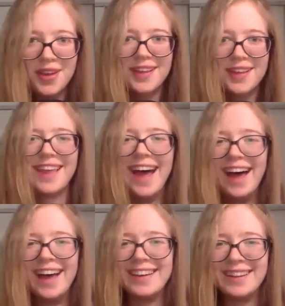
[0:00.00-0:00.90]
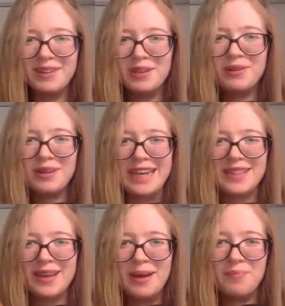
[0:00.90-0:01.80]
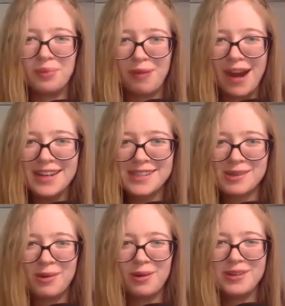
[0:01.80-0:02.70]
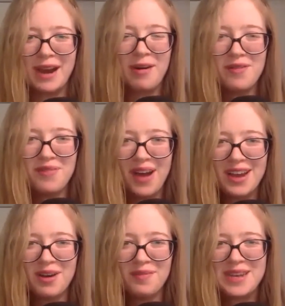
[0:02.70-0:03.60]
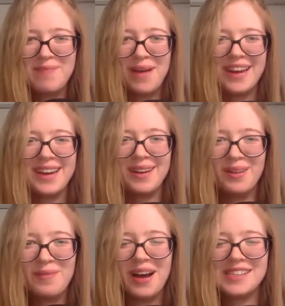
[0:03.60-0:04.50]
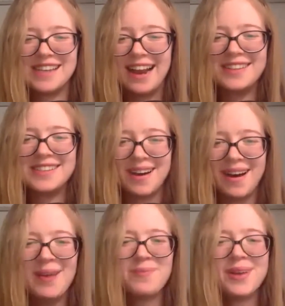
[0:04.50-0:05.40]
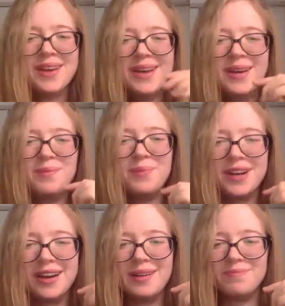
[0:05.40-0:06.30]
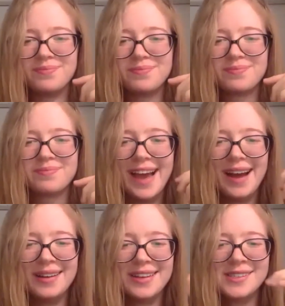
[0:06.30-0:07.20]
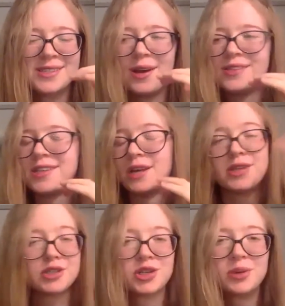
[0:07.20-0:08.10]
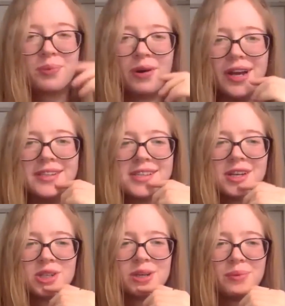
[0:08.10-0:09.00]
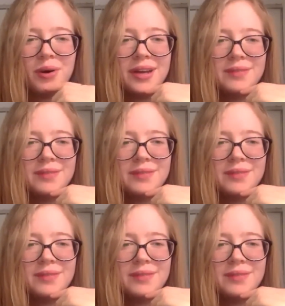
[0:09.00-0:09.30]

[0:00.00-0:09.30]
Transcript: that you'll either embrace or you're terrified of, depending on your personality type. But yeah, so such a good point. Such a good point.